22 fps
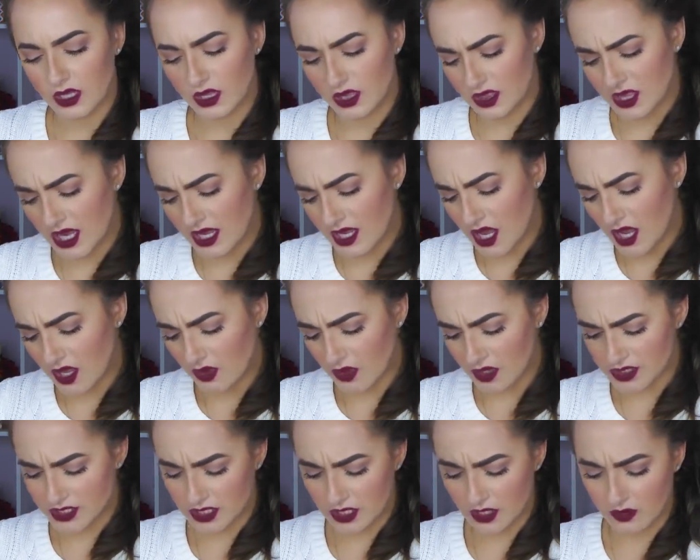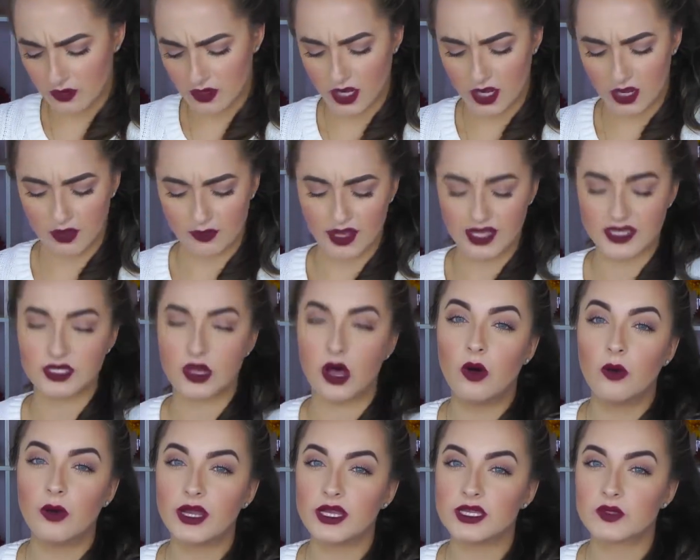Then I also, as
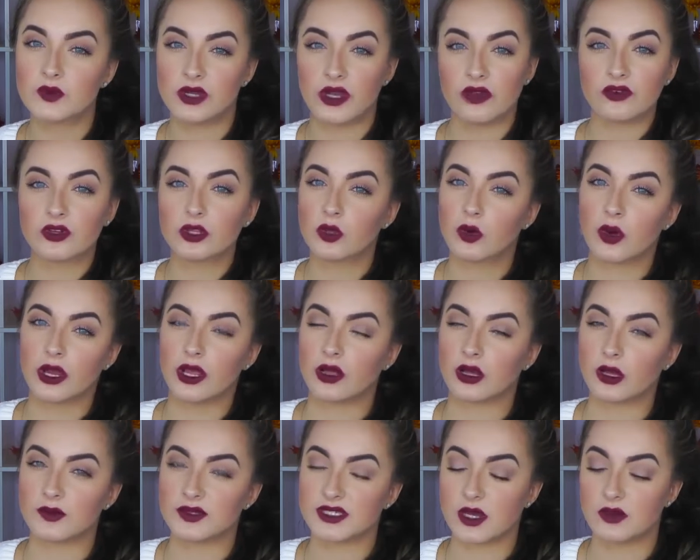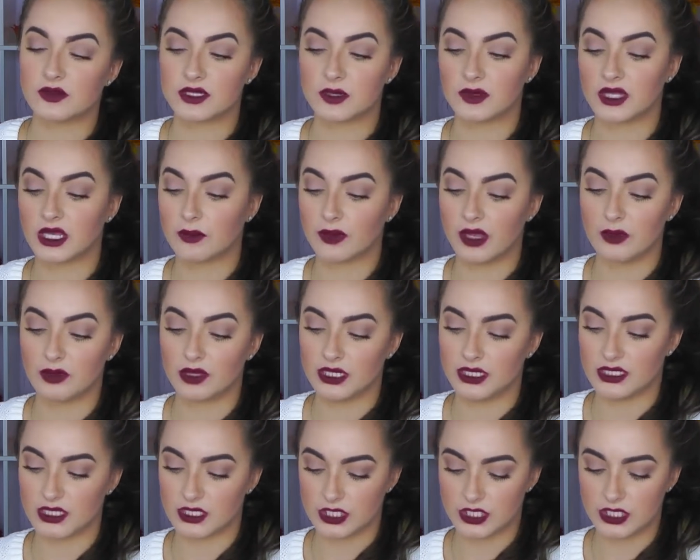always, whenever L'Oreal comes out with something,
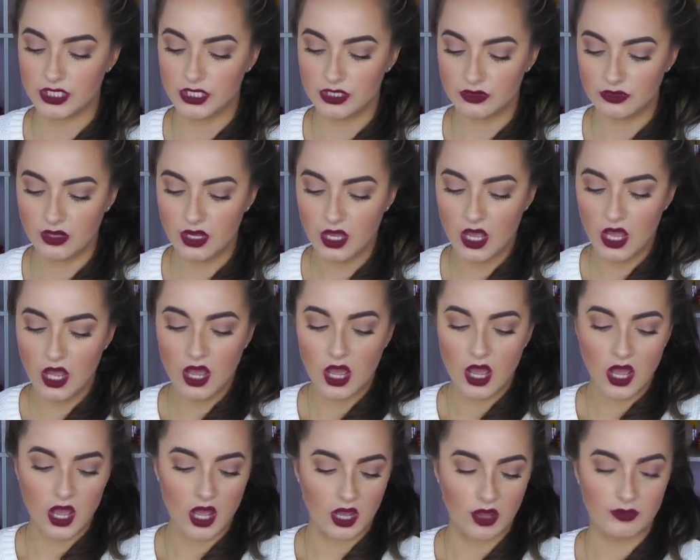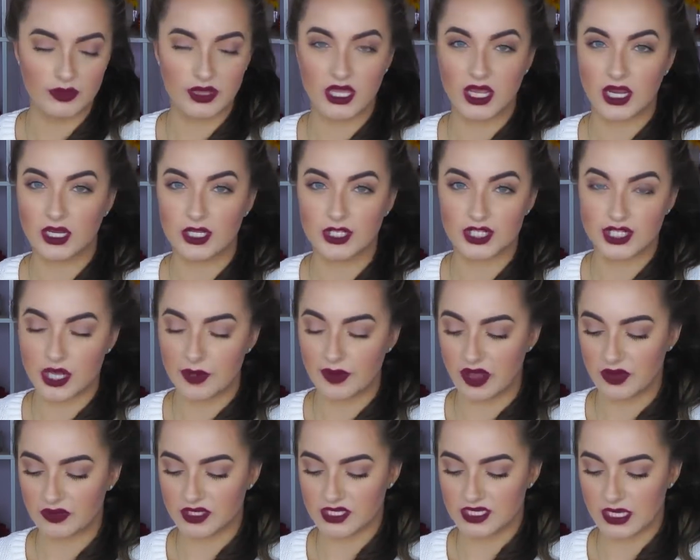Maybelline does too. They kind of just come
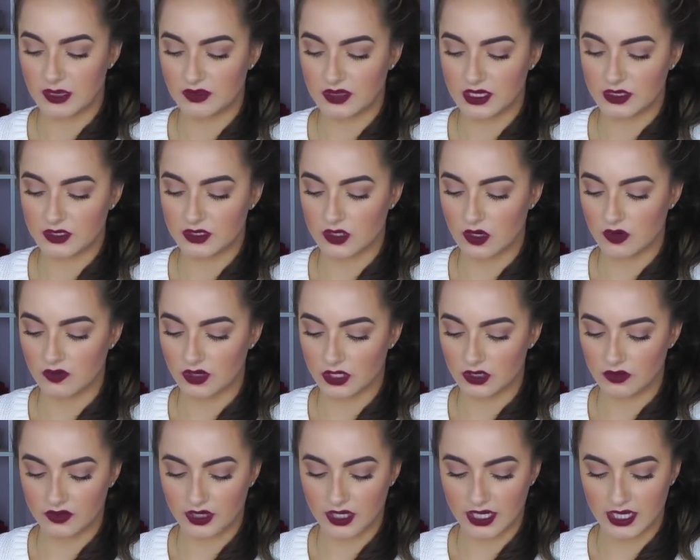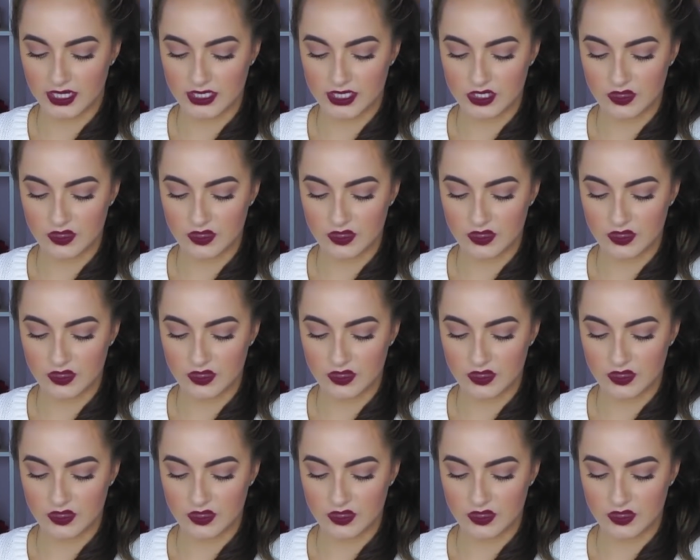out with the same things over and over again.